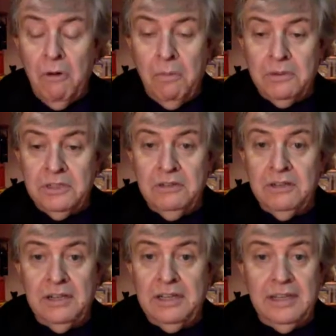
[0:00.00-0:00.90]

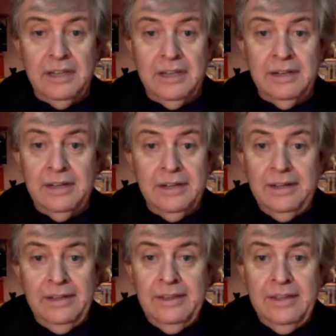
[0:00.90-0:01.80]
opportunity, then
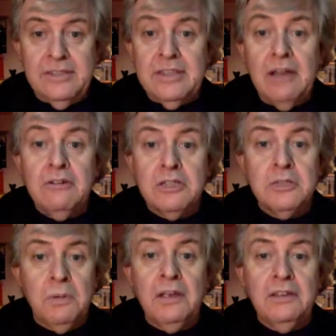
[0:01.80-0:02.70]
there's no
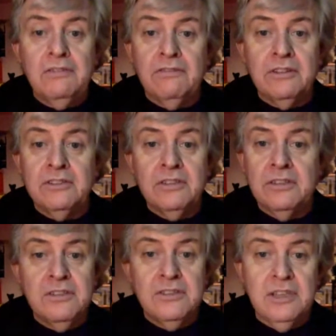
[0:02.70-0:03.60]
space for us to
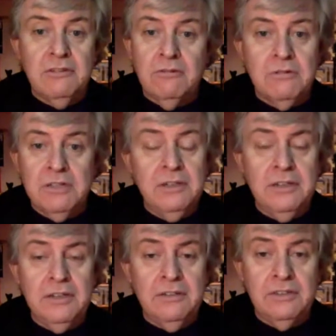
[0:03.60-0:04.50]
consider
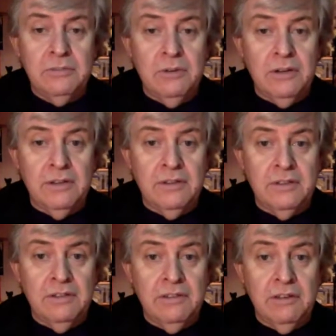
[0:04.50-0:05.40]
alternatives. It's one of the
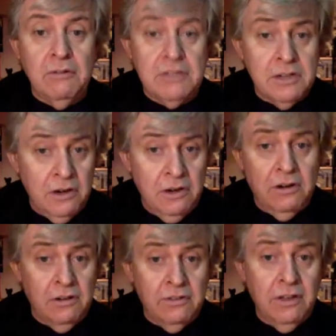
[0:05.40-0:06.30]
difficulties. And a
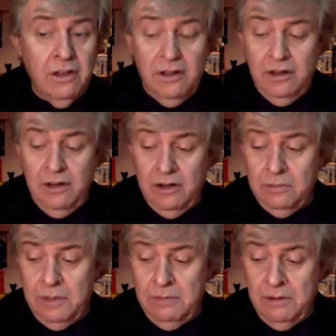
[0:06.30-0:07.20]
lot of
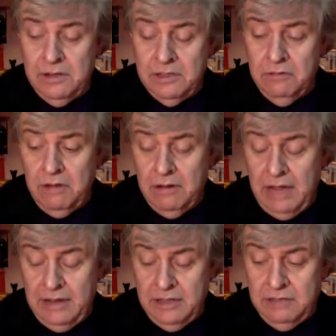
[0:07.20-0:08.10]
the people I talk
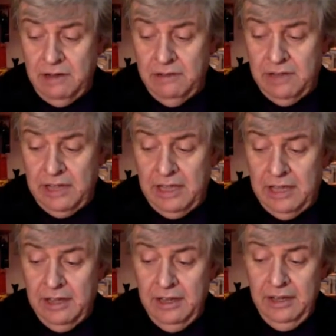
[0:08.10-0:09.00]
to over
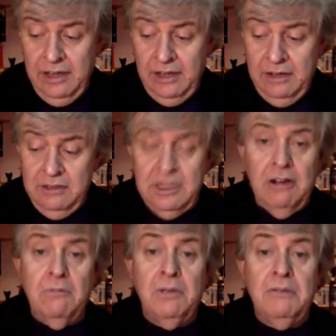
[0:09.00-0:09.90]
here who
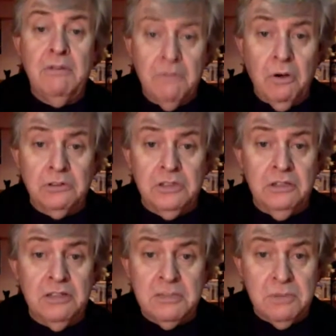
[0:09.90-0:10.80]
tell me we've got to
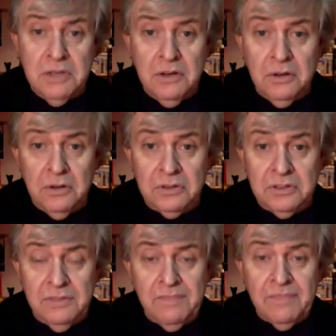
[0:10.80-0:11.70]
do this because,